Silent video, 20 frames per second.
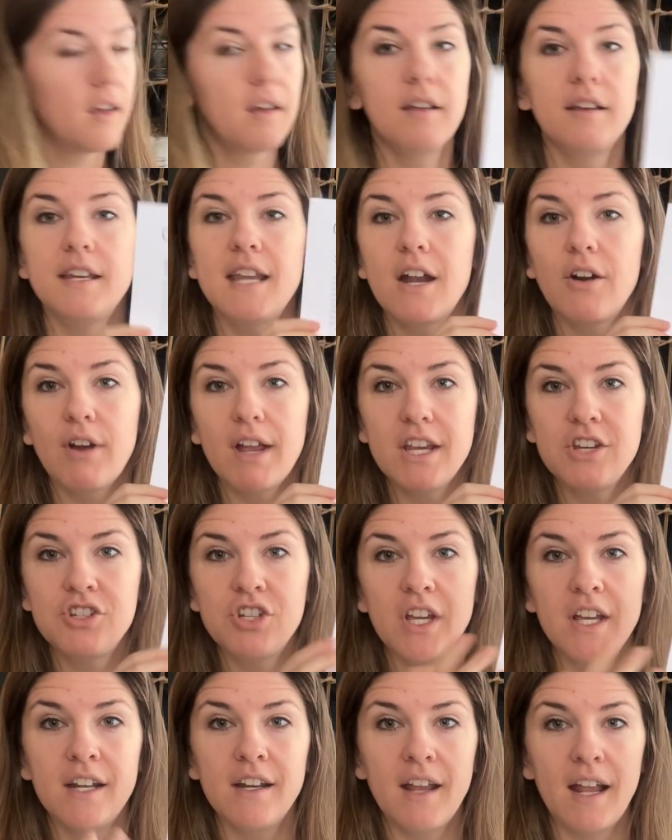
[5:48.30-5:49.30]

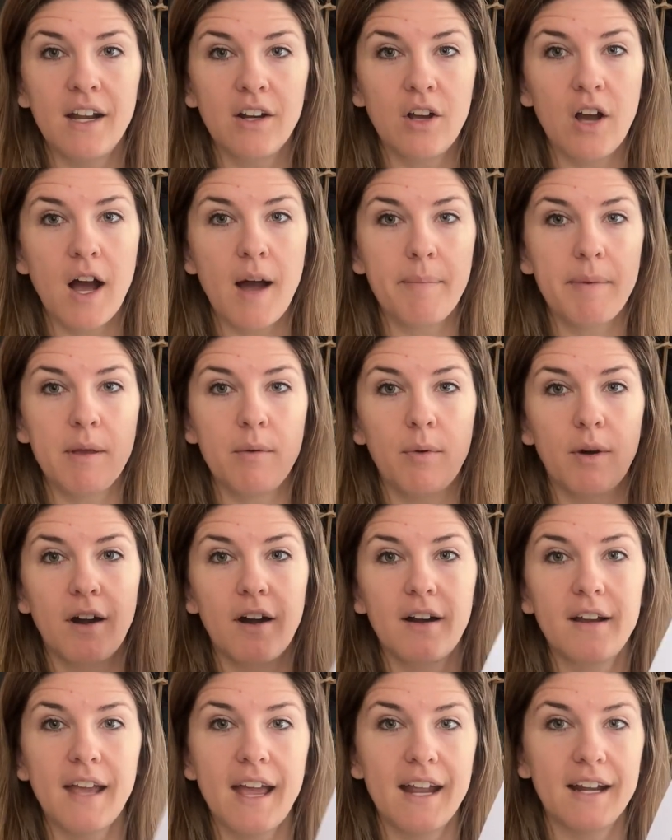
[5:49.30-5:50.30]
narration and copy
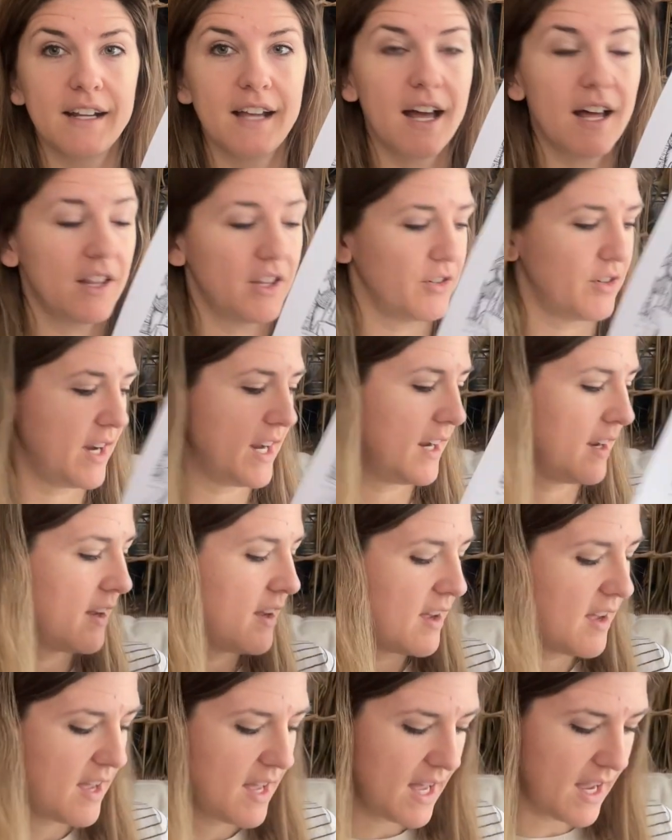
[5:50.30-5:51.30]
work and coloring
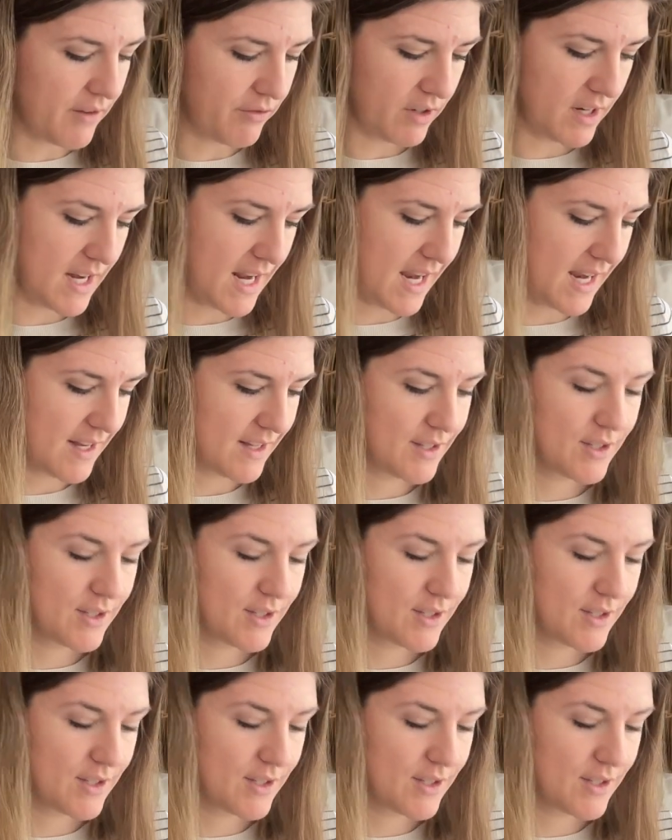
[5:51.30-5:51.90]
every day.